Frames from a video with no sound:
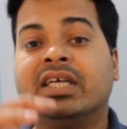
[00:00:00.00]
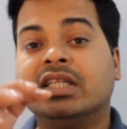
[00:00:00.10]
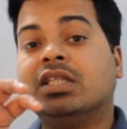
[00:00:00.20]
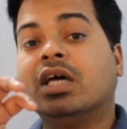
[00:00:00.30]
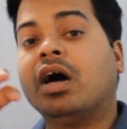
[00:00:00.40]

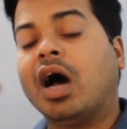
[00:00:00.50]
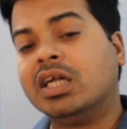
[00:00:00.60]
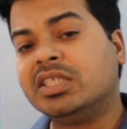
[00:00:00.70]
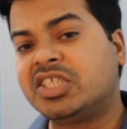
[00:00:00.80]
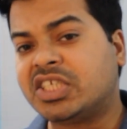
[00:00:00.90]
the
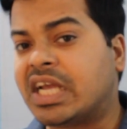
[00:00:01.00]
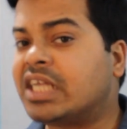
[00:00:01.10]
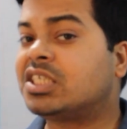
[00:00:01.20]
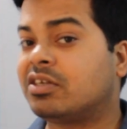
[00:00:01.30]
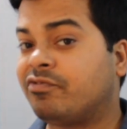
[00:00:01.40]

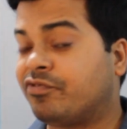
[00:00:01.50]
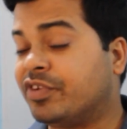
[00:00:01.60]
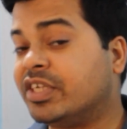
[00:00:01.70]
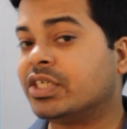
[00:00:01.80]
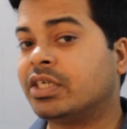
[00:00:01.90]
unchanged
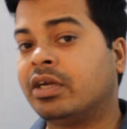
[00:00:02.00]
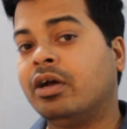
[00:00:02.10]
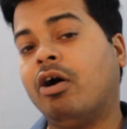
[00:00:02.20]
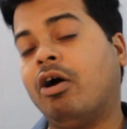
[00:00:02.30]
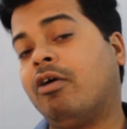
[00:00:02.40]
feature
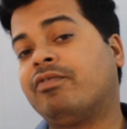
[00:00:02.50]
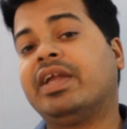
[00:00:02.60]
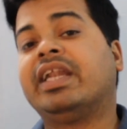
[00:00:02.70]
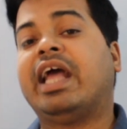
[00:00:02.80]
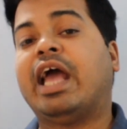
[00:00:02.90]
of
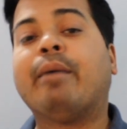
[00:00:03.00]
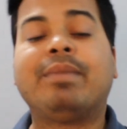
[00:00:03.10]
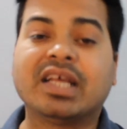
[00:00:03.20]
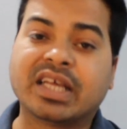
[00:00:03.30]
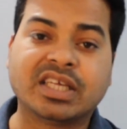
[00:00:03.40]
an
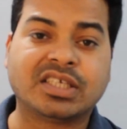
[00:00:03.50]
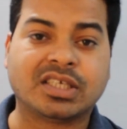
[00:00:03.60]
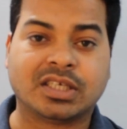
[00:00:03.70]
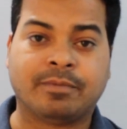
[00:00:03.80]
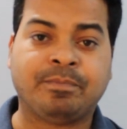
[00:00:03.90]

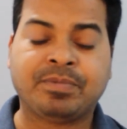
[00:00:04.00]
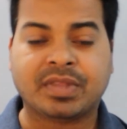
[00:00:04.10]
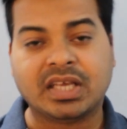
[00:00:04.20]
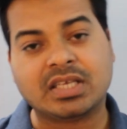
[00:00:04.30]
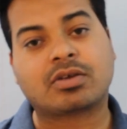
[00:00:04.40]
application is